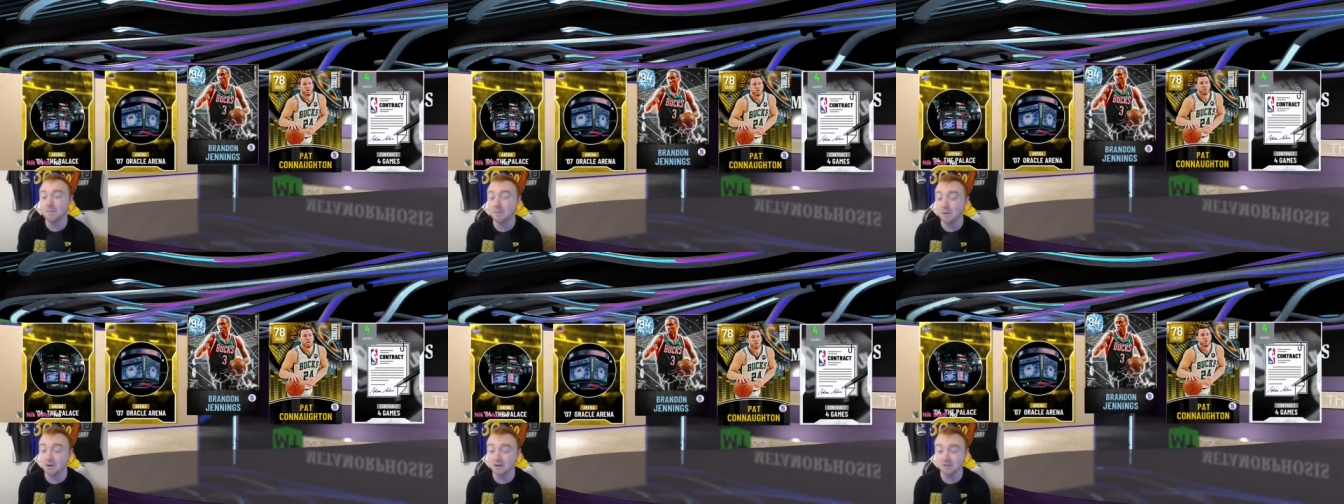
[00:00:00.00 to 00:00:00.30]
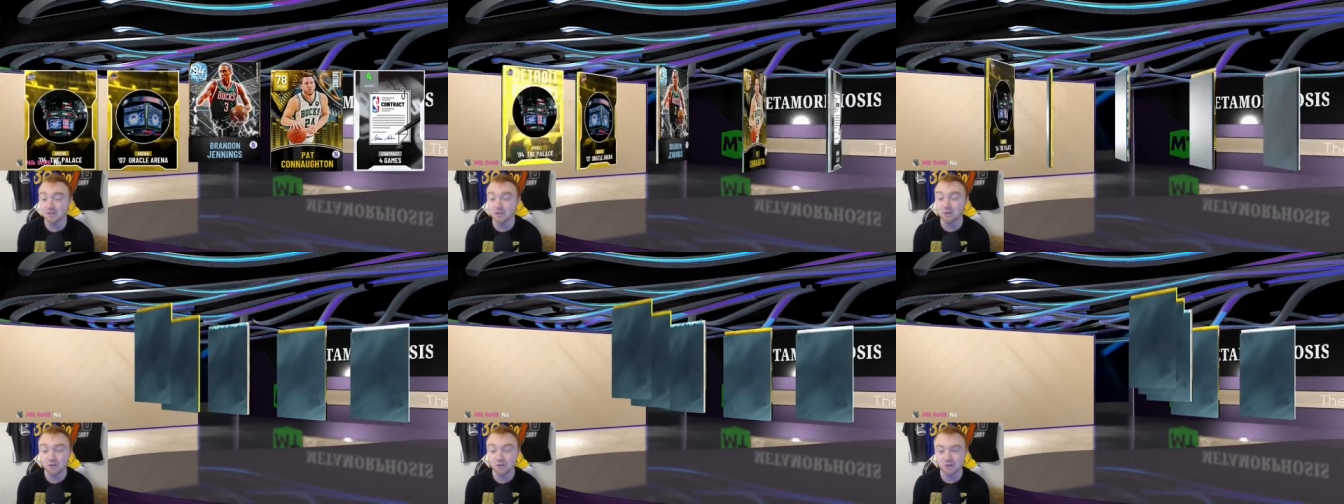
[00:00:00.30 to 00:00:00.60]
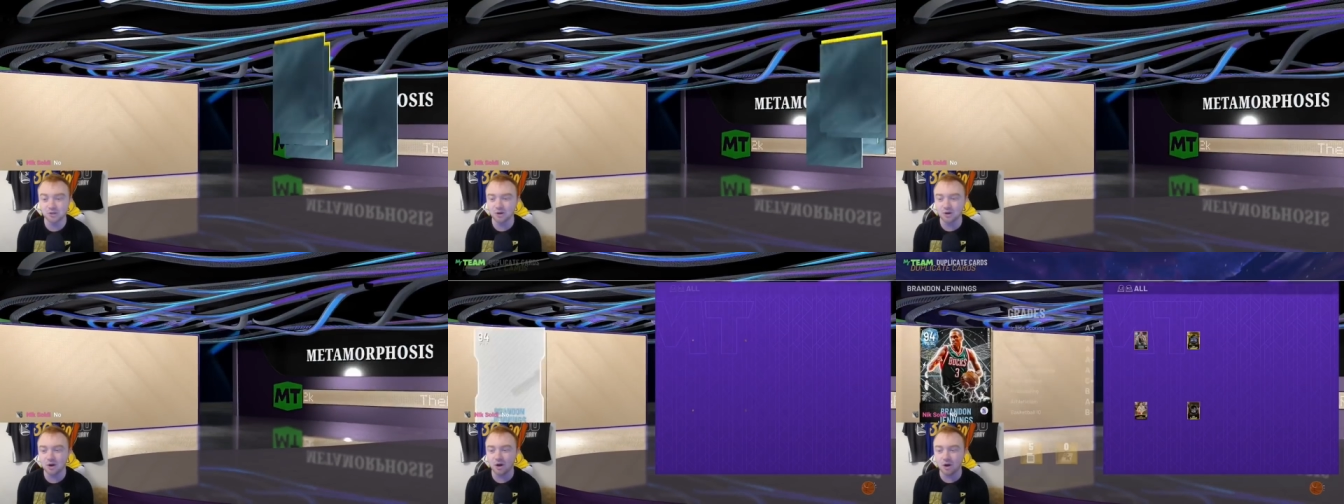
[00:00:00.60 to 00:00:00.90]
two Troll
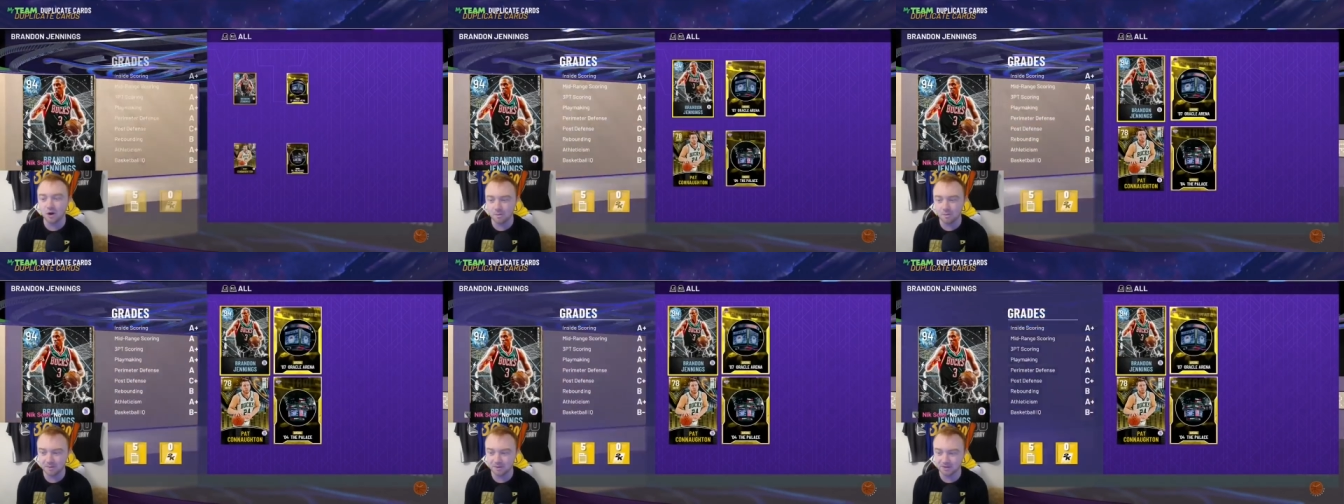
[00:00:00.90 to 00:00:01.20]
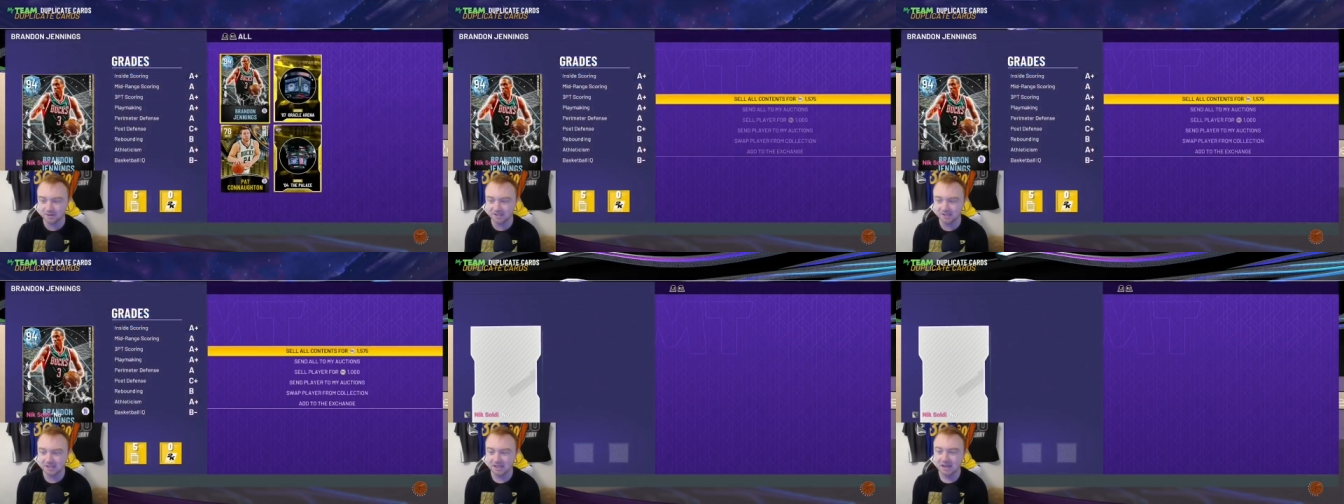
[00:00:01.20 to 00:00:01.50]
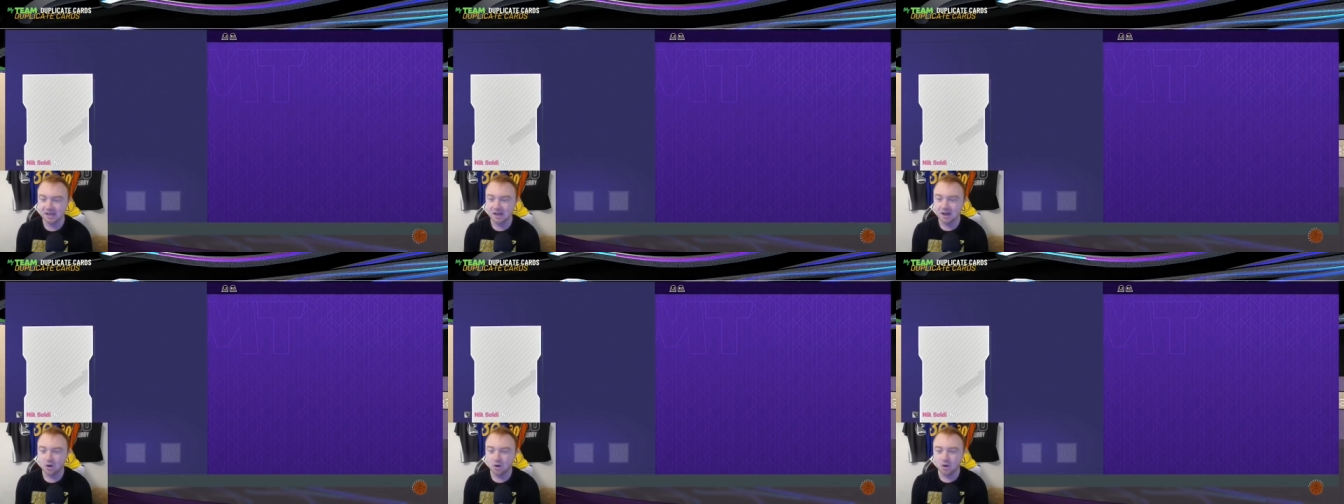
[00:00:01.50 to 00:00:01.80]
Opals.
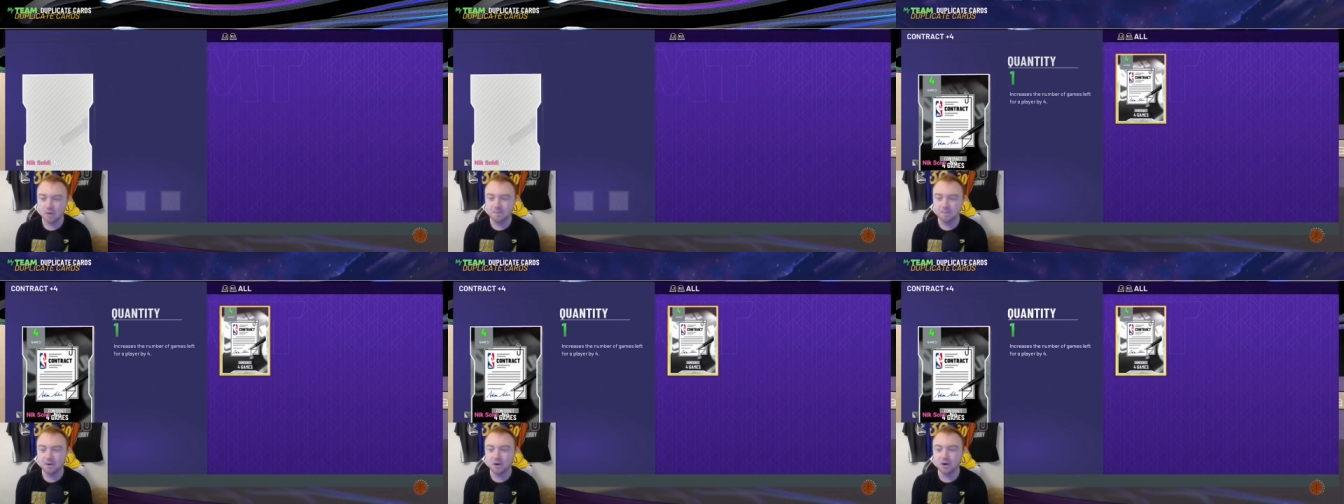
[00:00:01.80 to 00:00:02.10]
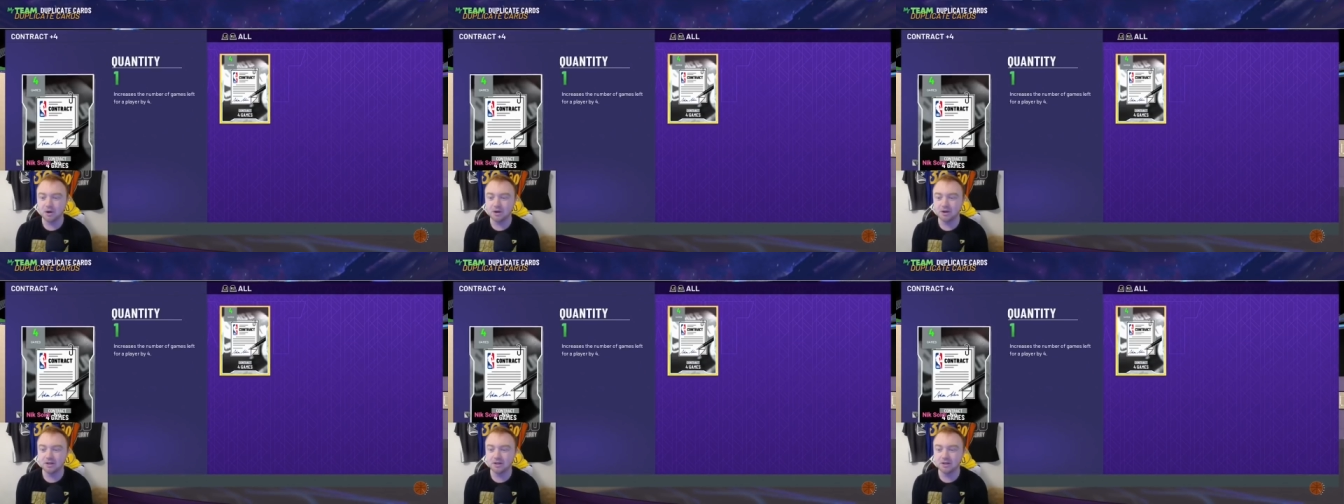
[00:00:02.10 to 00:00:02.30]
We pulled